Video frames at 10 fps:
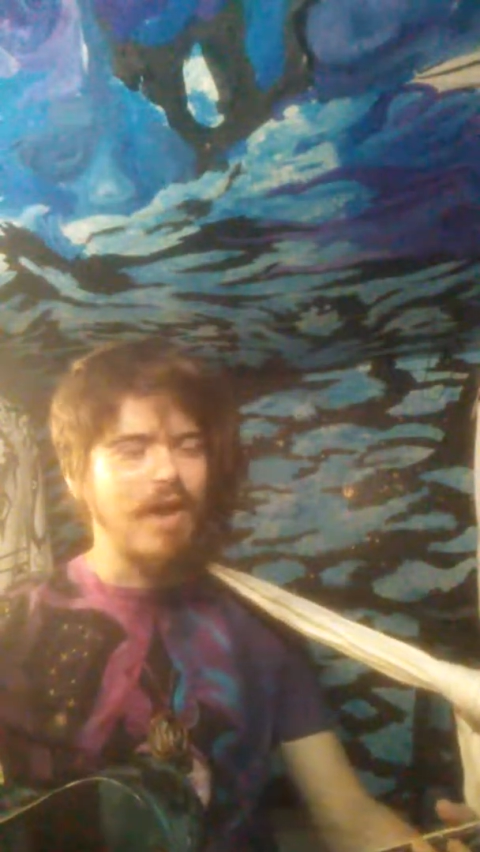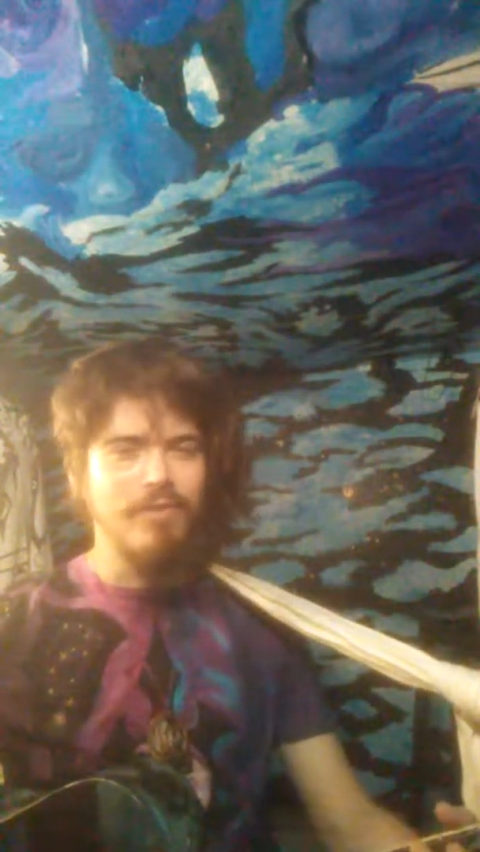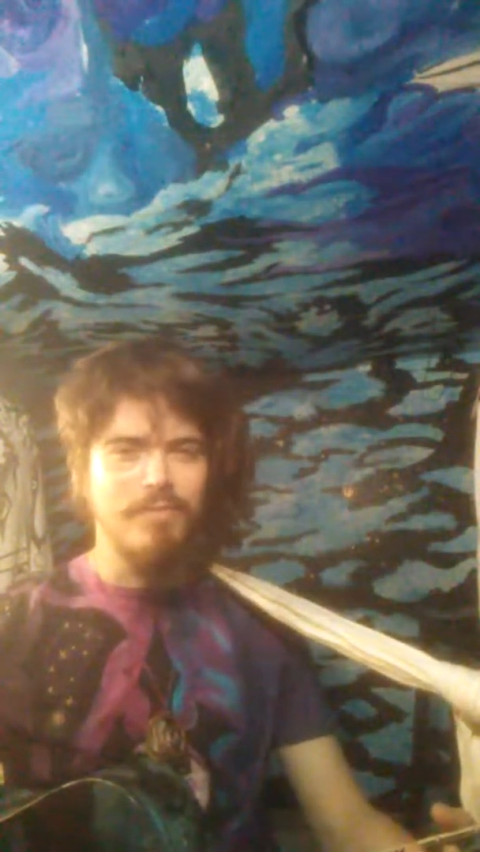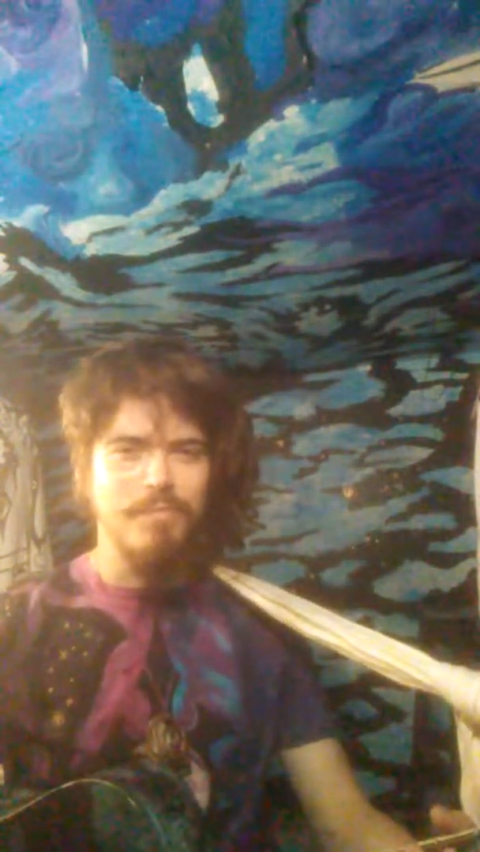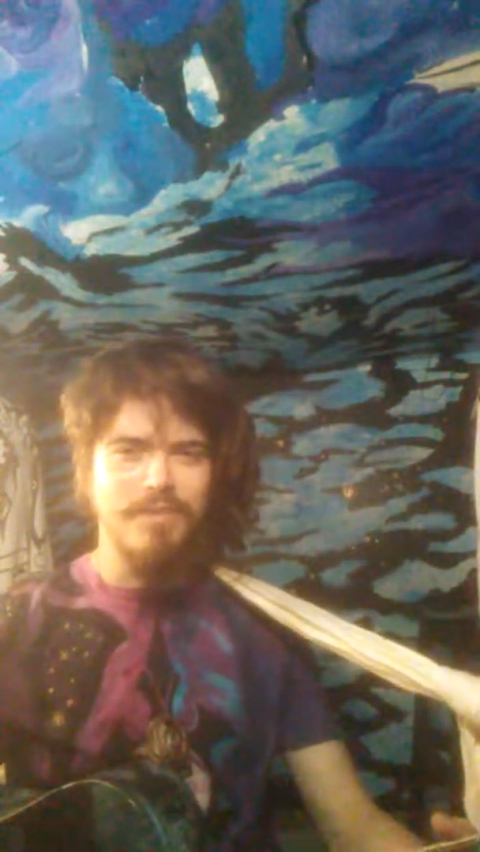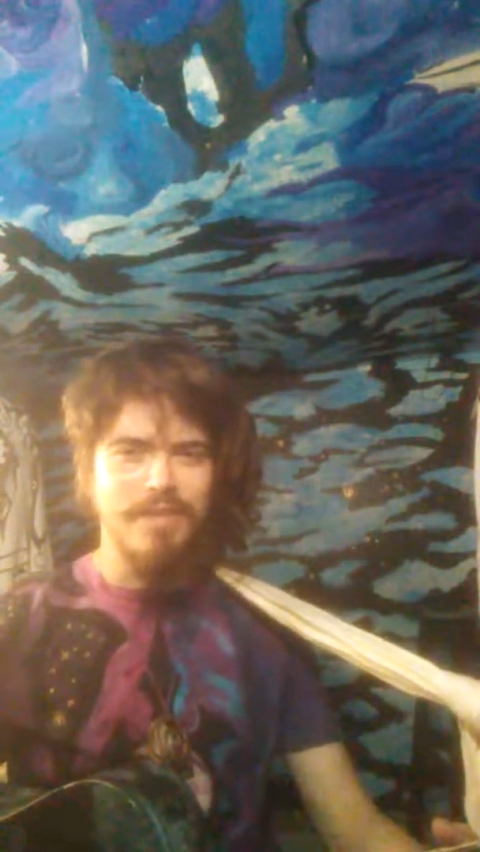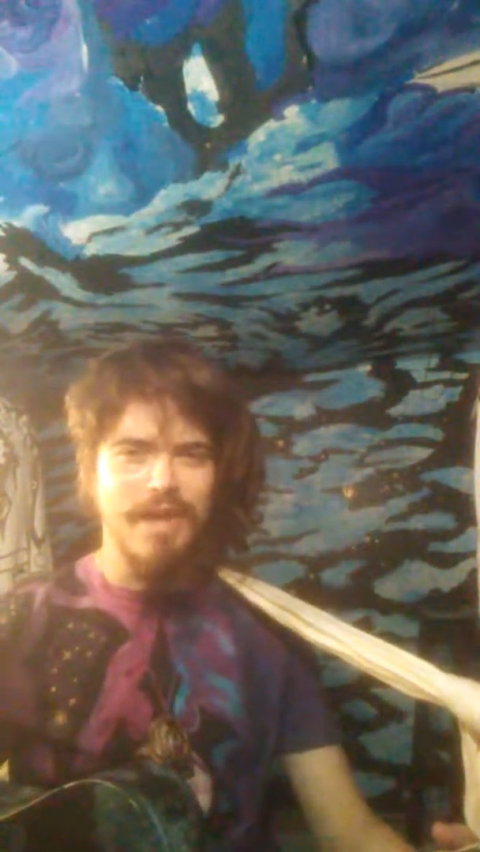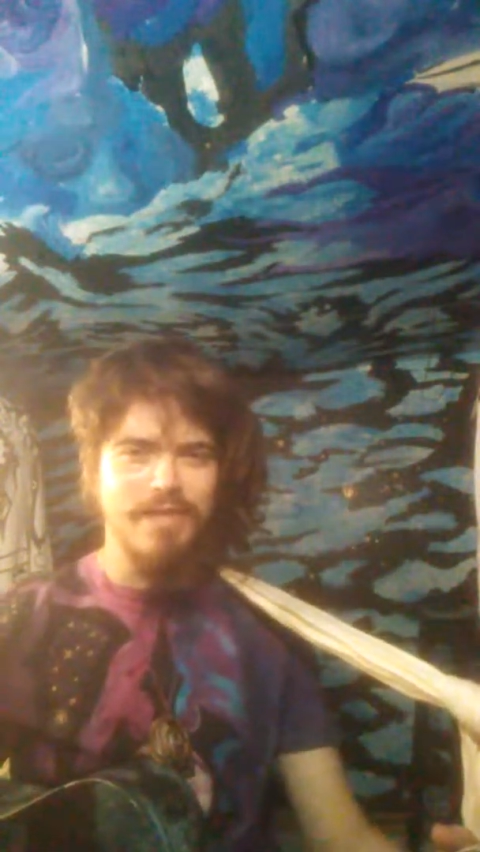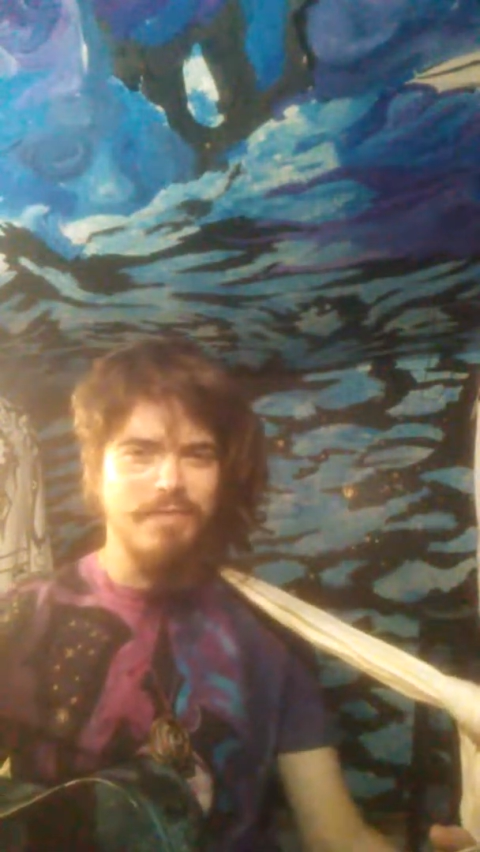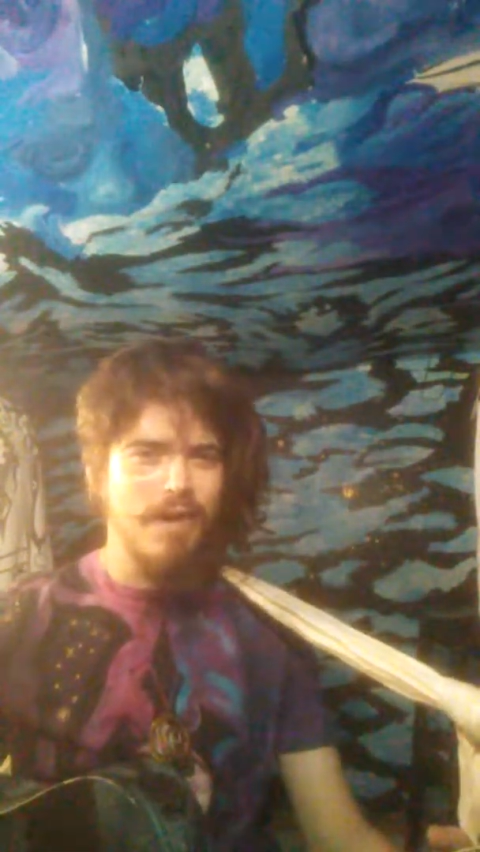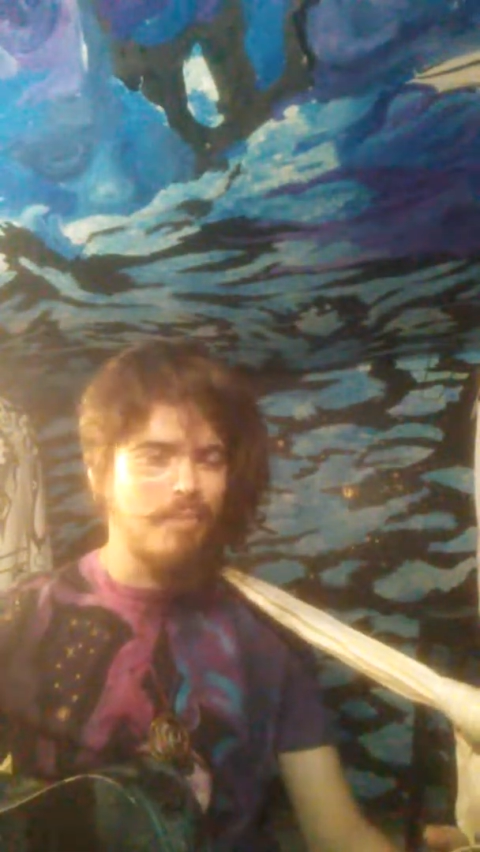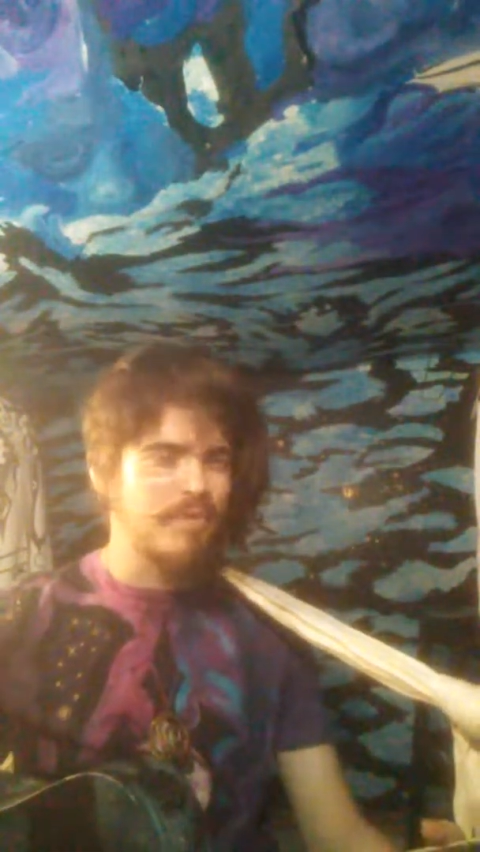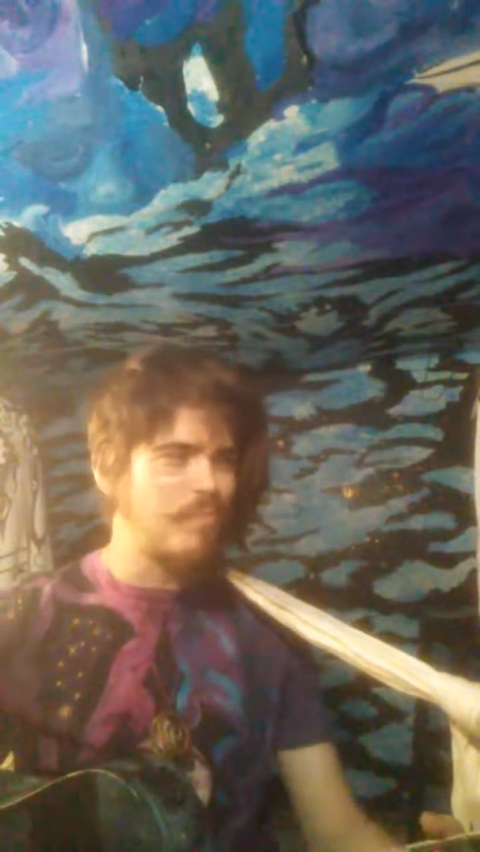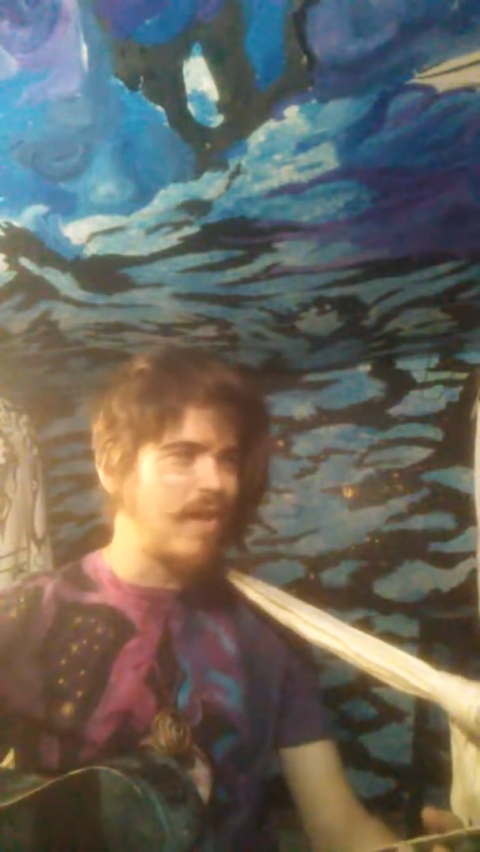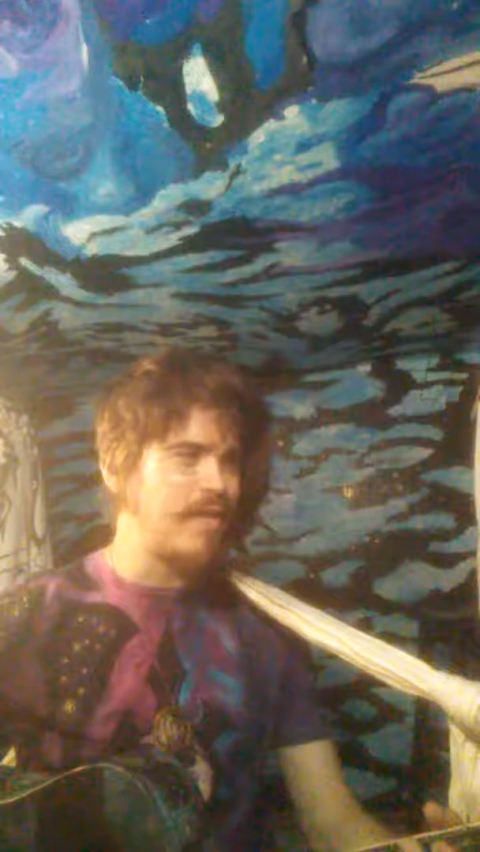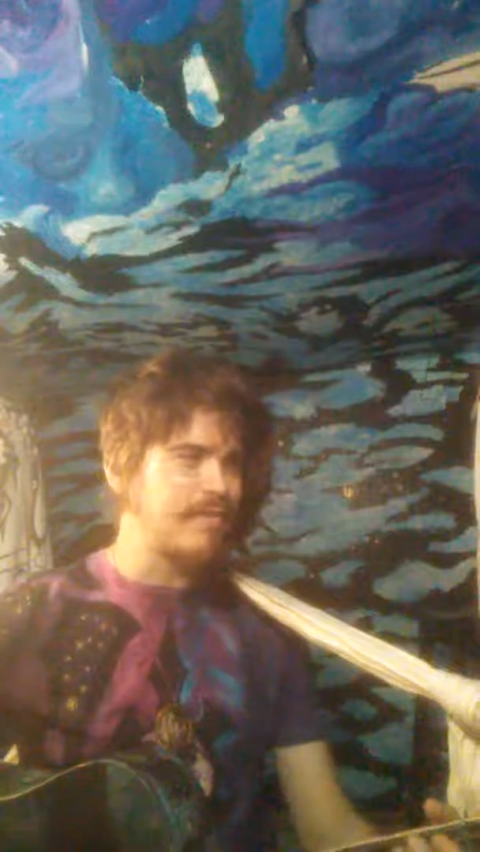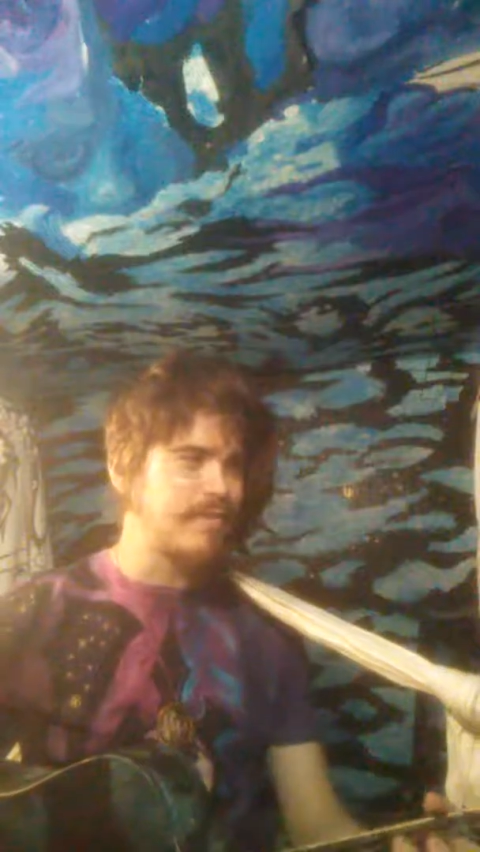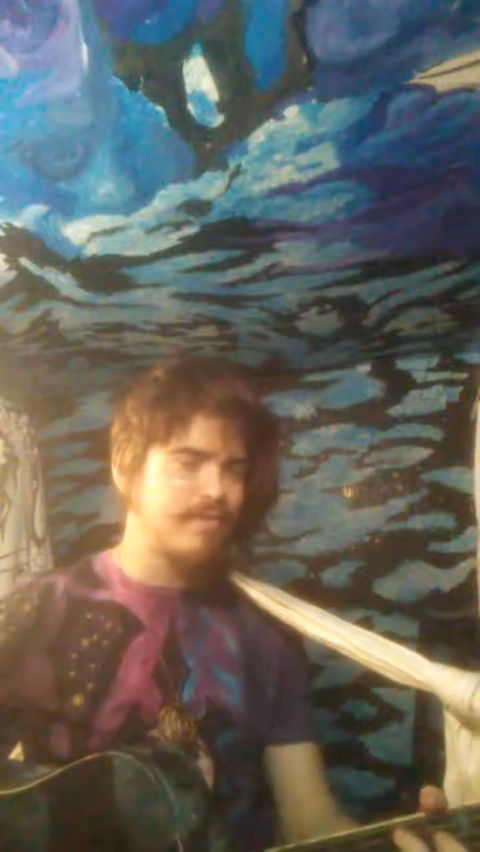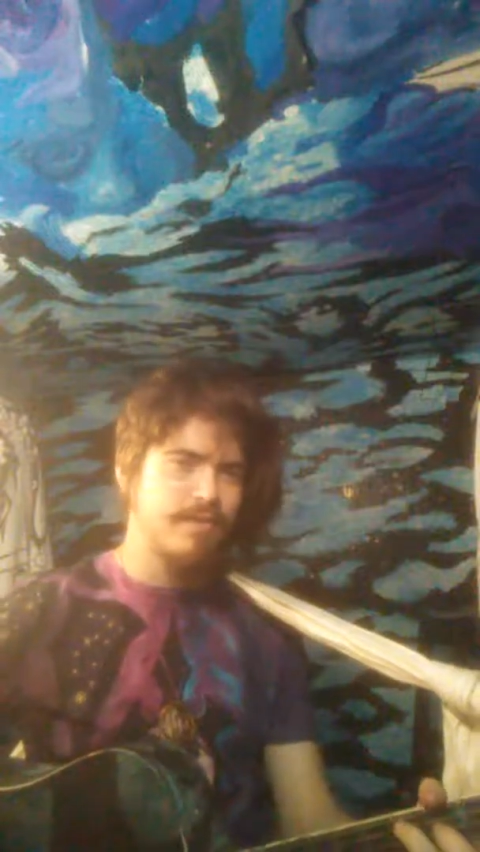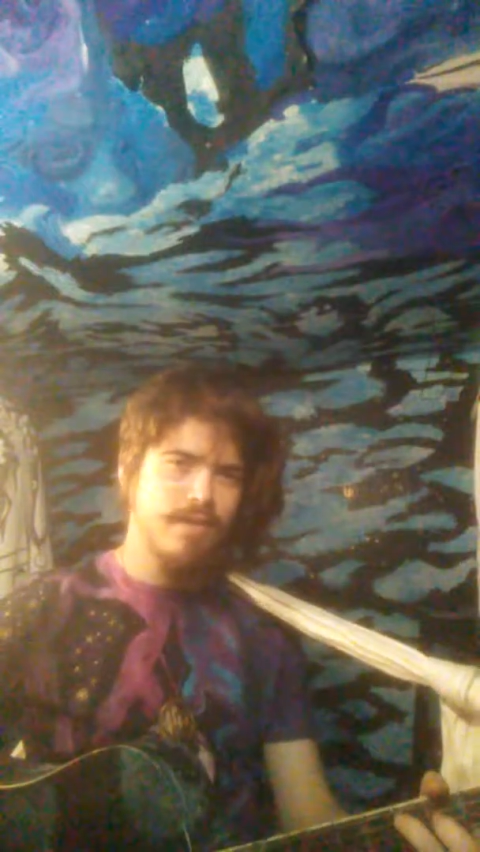out from the sides of
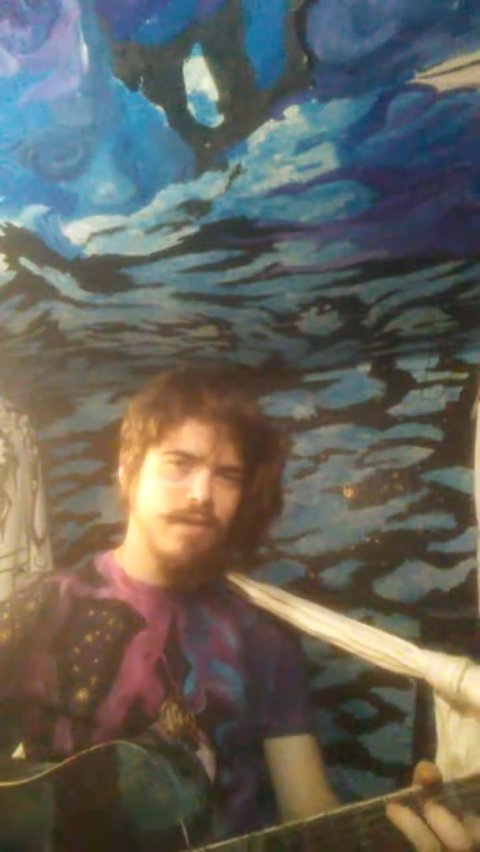hyperspace,